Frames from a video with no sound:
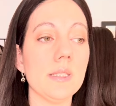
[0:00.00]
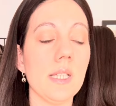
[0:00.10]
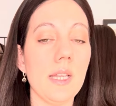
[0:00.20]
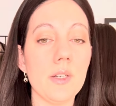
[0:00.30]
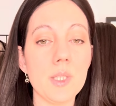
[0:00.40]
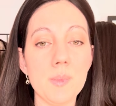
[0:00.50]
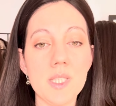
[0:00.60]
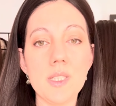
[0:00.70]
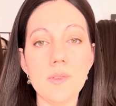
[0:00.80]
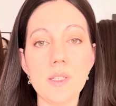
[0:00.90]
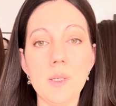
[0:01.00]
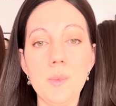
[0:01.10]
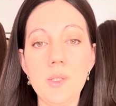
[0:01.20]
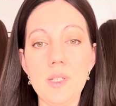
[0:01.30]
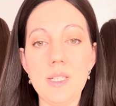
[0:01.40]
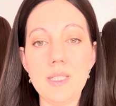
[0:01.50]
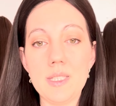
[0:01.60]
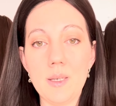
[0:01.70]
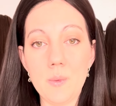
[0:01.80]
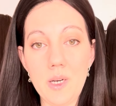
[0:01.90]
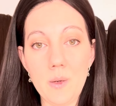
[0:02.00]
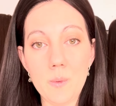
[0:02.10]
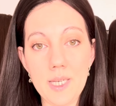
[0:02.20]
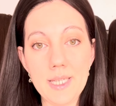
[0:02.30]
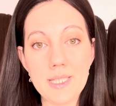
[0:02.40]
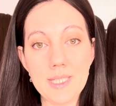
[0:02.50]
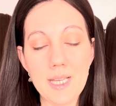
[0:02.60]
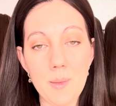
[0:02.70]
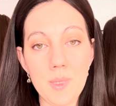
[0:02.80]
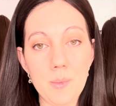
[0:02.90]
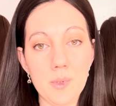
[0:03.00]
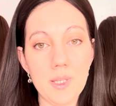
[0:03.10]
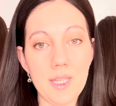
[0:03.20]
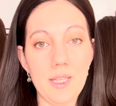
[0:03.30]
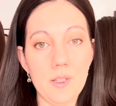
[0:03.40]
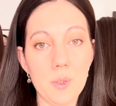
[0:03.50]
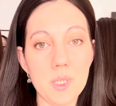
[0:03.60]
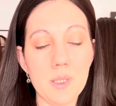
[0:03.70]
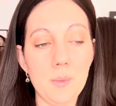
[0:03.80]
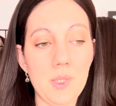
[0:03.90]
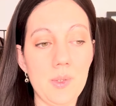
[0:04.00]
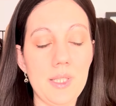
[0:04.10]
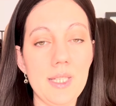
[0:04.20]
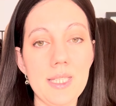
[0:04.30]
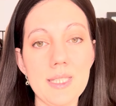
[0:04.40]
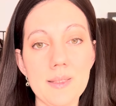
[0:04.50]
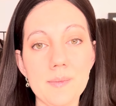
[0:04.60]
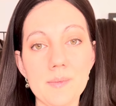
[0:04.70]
There are specific communities that wear wigs, and people within those communities